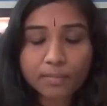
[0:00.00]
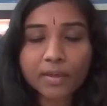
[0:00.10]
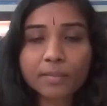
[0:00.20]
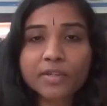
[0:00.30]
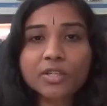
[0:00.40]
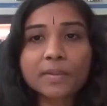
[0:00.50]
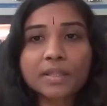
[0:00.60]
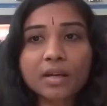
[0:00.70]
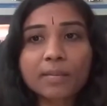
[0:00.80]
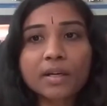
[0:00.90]
Brahmarshi
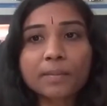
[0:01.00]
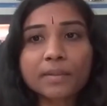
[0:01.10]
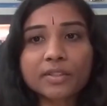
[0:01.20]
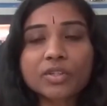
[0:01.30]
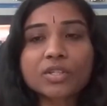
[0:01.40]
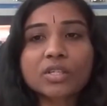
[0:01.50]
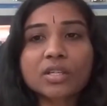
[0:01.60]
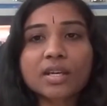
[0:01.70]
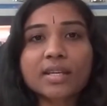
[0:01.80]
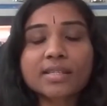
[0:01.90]
Pitamaha
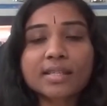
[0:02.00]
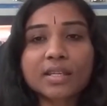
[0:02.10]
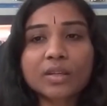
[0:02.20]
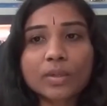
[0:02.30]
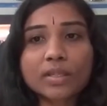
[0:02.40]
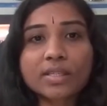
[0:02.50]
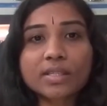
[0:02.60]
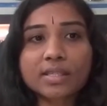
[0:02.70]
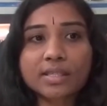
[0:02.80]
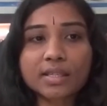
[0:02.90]
Patriji has given us
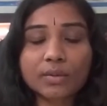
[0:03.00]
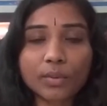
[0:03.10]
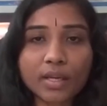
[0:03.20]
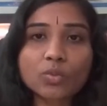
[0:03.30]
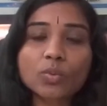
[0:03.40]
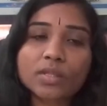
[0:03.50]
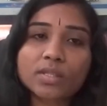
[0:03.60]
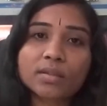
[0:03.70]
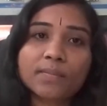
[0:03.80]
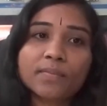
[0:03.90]
this great
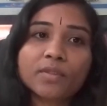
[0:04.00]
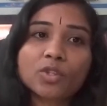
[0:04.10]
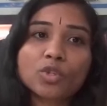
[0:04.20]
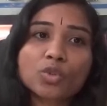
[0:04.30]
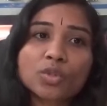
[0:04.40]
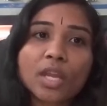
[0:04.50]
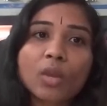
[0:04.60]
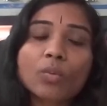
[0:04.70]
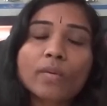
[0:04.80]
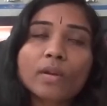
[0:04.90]
wisdom. So
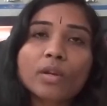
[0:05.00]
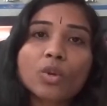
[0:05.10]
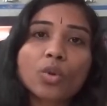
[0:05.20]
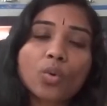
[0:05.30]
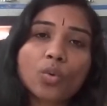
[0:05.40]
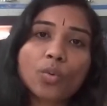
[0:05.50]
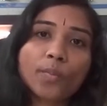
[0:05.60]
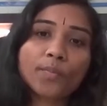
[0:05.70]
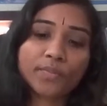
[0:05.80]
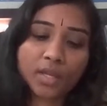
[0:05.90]
today we will
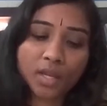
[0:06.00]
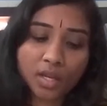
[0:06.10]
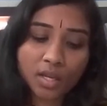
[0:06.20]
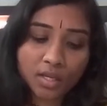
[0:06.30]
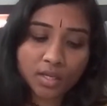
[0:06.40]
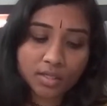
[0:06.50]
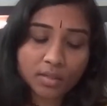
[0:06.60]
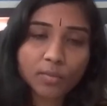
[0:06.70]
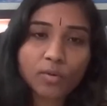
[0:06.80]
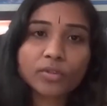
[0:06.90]
know
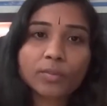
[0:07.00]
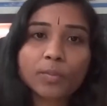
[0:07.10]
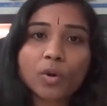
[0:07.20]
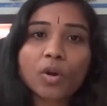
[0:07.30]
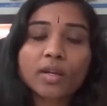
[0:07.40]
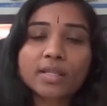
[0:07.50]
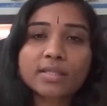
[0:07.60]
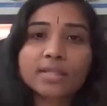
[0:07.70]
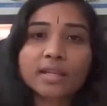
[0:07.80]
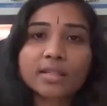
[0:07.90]
some of the
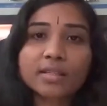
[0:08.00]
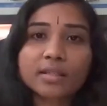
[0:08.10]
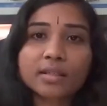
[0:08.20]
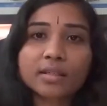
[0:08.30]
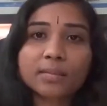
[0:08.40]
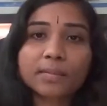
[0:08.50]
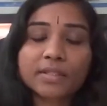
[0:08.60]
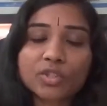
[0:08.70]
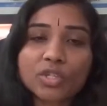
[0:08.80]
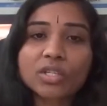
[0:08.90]
points that
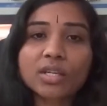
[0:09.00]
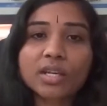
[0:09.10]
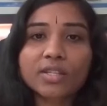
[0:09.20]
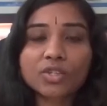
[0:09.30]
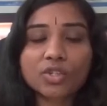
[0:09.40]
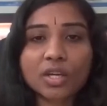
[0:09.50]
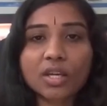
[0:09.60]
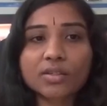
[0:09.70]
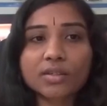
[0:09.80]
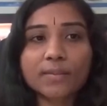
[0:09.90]
Patriji has
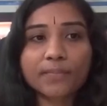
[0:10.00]
shared.